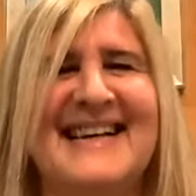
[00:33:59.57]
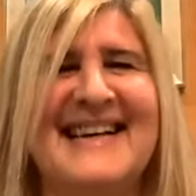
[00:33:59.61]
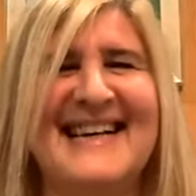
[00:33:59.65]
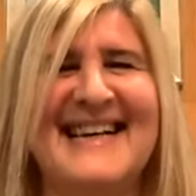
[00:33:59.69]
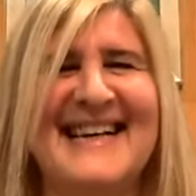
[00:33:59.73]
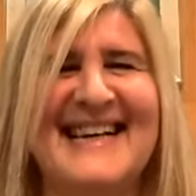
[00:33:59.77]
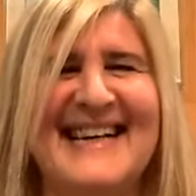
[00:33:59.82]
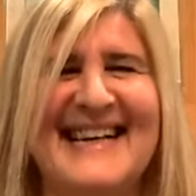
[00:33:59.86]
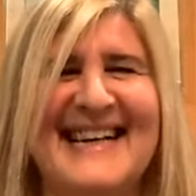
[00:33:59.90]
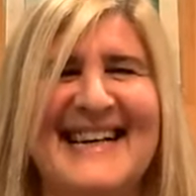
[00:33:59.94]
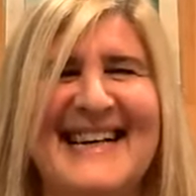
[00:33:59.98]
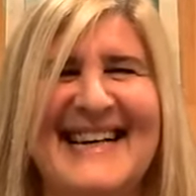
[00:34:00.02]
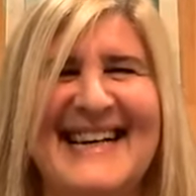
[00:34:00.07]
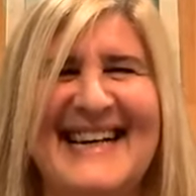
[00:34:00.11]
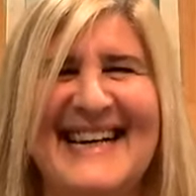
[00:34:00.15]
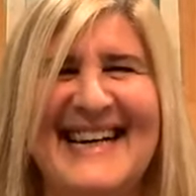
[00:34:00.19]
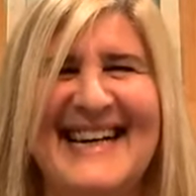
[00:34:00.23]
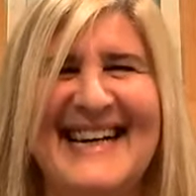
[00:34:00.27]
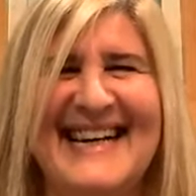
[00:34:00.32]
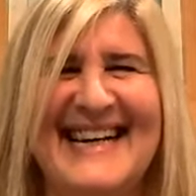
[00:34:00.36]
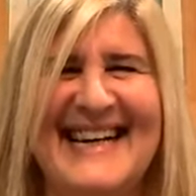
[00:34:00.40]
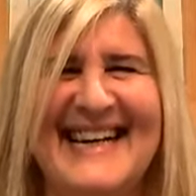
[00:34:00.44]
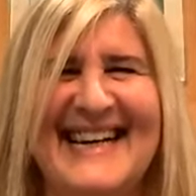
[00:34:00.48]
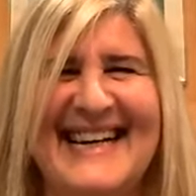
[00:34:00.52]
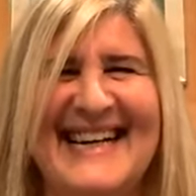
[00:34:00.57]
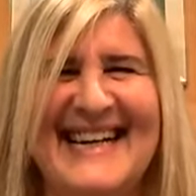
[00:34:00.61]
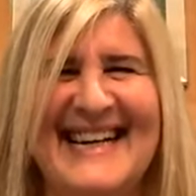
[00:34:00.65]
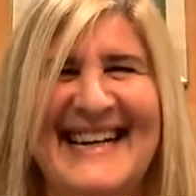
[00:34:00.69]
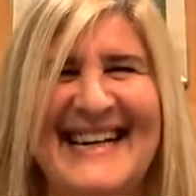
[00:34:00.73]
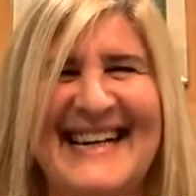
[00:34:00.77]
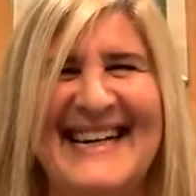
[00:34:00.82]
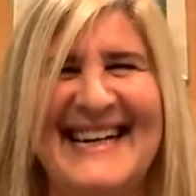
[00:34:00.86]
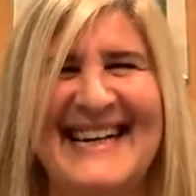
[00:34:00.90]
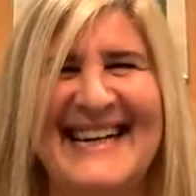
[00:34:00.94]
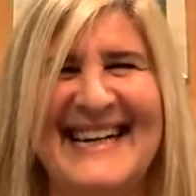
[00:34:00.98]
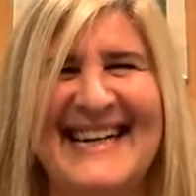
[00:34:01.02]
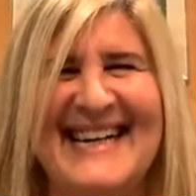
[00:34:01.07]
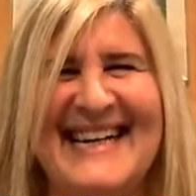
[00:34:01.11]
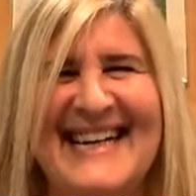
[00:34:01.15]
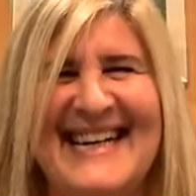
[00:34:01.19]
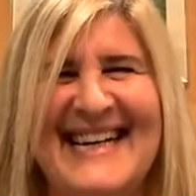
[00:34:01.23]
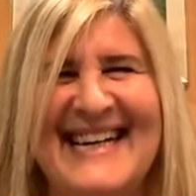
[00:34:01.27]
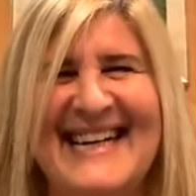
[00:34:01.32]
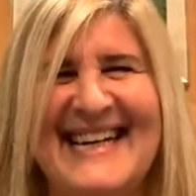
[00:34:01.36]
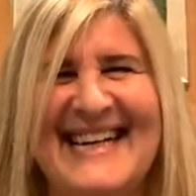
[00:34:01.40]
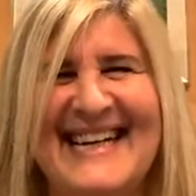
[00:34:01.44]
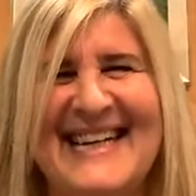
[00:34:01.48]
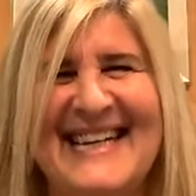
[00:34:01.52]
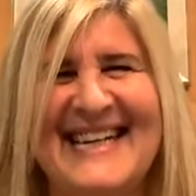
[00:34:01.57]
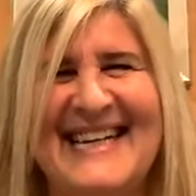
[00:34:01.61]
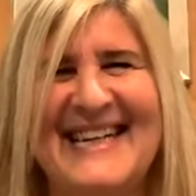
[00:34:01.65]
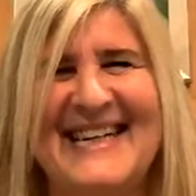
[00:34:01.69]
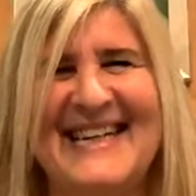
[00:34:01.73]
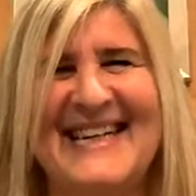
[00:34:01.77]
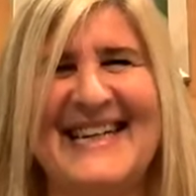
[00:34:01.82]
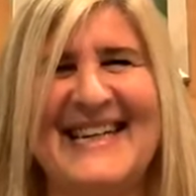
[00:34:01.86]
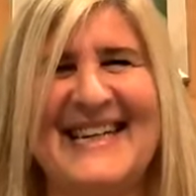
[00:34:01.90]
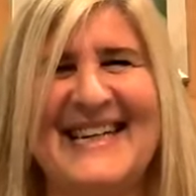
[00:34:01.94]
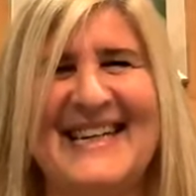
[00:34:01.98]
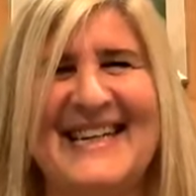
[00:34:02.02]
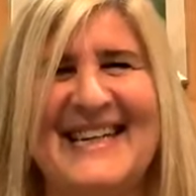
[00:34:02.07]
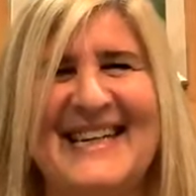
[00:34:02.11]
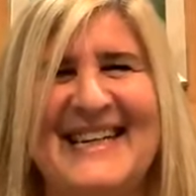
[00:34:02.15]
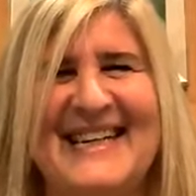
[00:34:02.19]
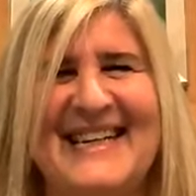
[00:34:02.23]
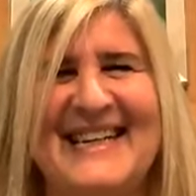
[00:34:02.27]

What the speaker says: [no speech]